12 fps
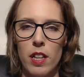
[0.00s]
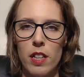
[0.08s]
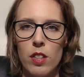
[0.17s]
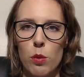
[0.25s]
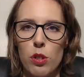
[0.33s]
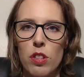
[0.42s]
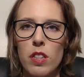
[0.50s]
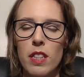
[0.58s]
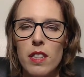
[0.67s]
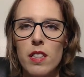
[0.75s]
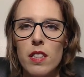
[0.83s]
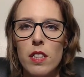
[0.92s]
So what's going to
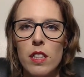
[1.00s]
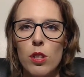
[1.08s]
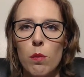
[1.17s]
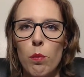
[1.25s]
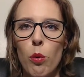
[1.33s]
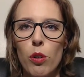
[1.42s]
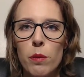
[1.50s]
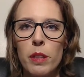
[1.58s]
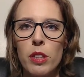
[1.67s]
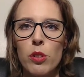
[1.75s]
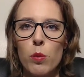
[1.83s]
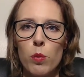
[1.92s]
assist and support me to